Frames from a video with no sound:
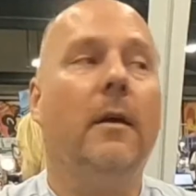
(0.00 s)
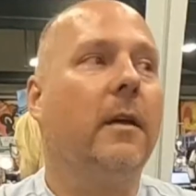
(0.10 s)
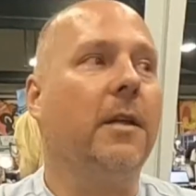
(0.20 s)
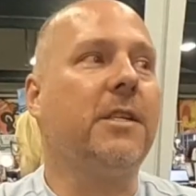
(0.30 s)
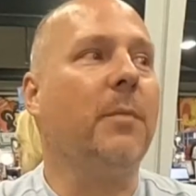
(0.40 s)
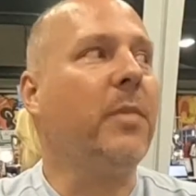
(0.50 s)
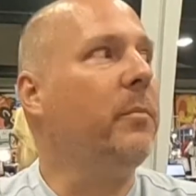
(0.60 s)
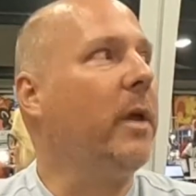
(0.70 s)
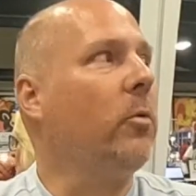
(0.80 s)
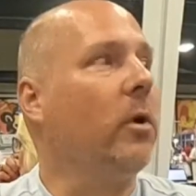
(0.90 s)
Can something
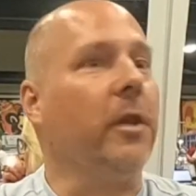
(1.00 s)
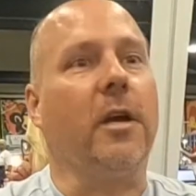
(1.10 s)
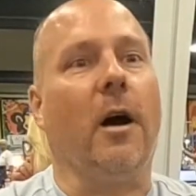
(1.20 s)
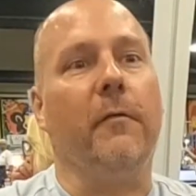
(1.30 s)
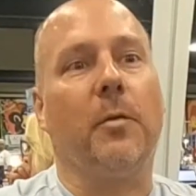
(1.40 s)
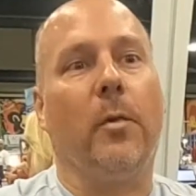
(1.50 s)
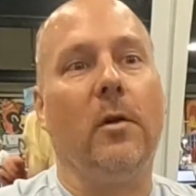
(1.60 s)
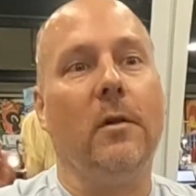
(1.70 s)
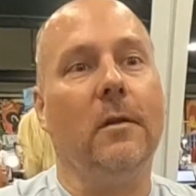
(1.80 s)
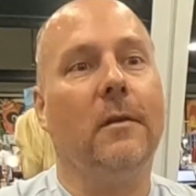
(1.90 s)
be really comfortable
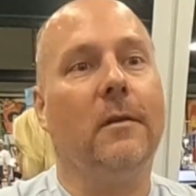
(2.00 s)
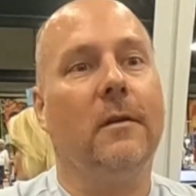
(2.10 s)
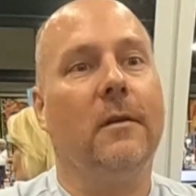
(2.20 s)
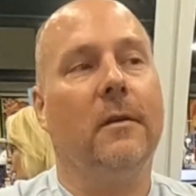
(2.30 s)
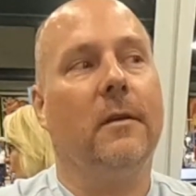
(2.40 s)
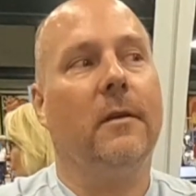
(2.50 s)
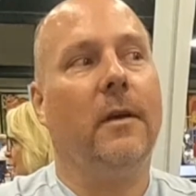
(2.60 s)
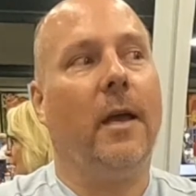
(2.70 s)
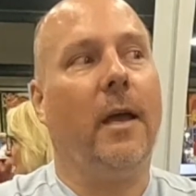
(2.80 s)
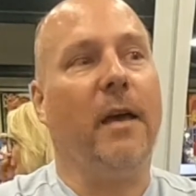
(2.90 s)

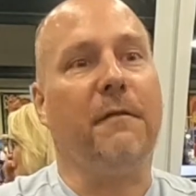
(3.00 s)
and